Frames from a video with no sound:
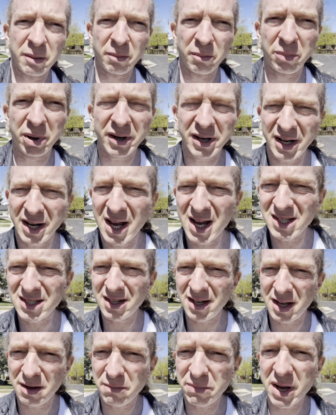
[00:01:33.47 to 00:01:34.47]
but it has
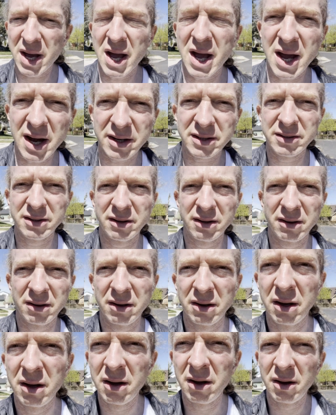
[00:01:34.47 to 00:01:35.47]
an impact
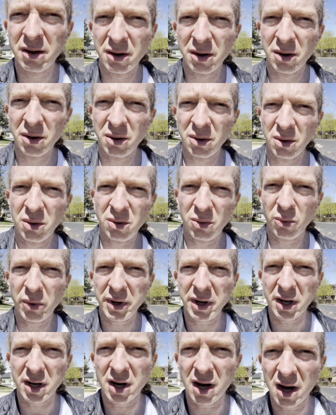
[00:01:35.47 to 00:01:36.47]

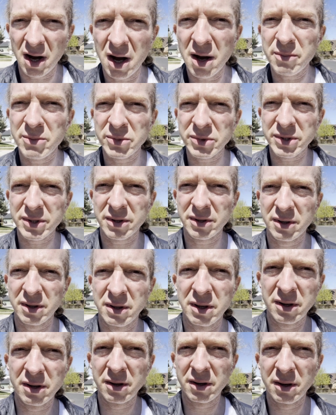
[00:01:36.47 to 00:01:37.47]
when it comes
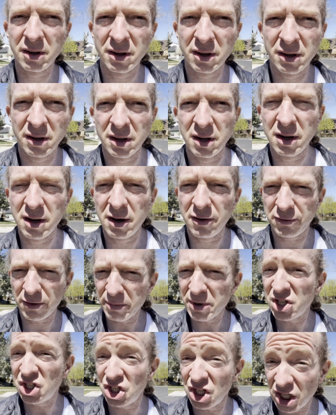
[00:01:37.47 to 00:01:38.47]

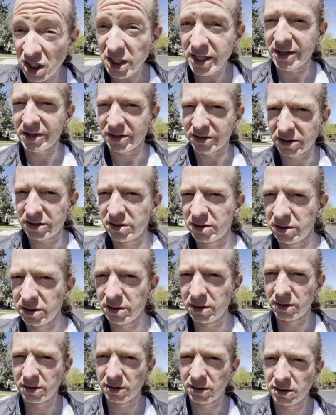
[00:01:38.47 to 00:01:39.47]
from a genius.
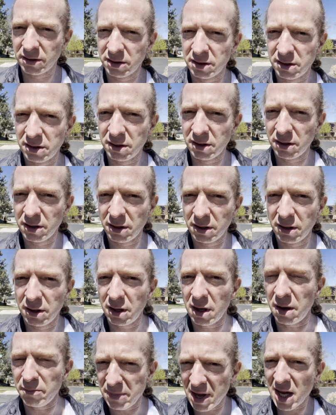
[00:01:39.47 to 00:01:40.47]

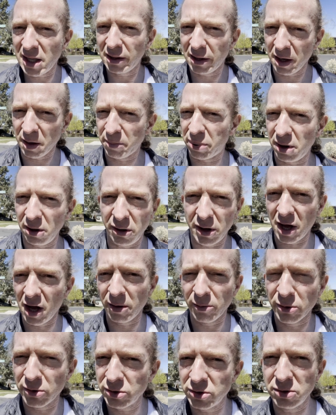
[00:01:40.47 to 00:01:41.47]
A man like Paul
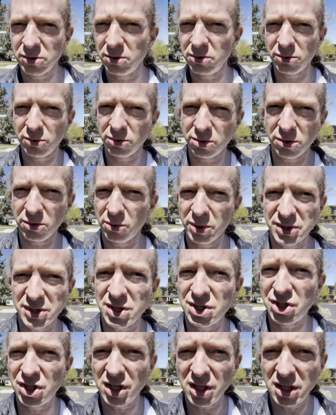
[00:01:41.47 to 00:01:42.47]
Halmos, who, who was a
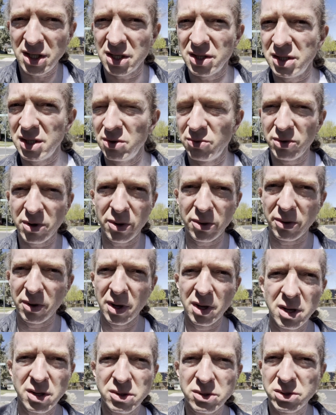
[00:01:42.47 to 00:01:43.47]
genius. He wrote
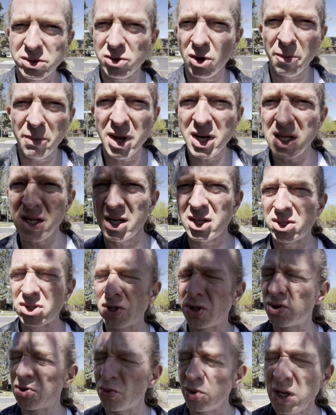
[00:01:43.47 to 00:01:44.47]
so many
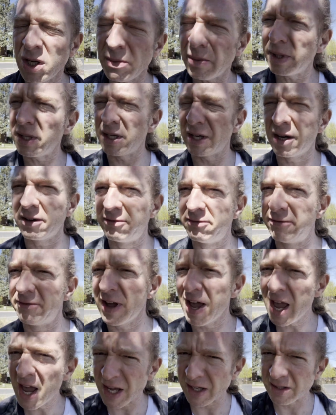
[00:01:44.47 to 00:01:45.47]
extremely
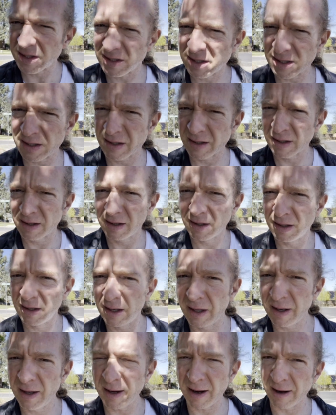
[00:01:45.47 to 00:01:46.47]
advanced,
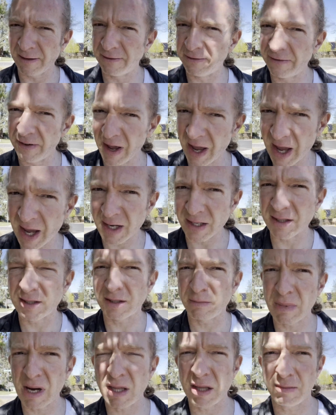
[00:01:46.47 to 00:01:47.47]

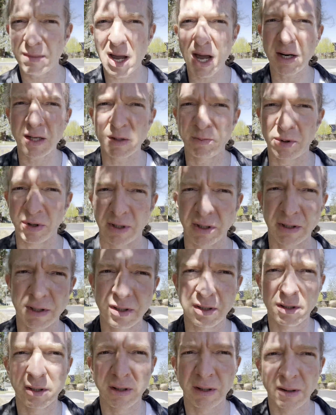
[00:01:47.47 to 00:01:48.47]
advanced mathematics
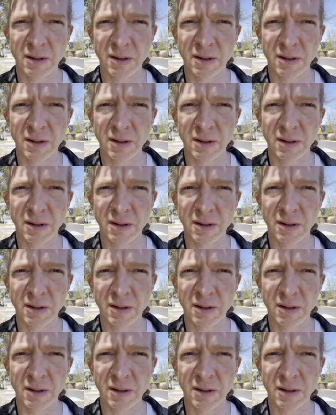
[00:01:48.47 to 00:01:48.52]
books.